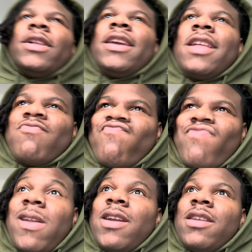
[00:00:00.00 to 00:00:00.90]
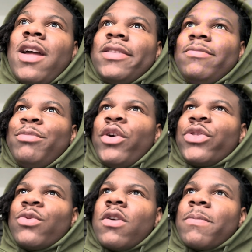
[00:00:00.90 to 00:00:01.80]
late, and I bought
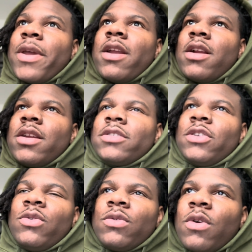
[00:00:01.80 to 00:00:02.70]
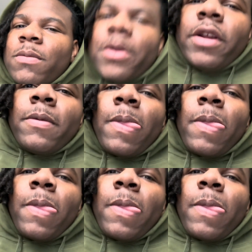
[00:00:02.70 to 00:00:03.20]
the wrong pair and sold the wrong pair.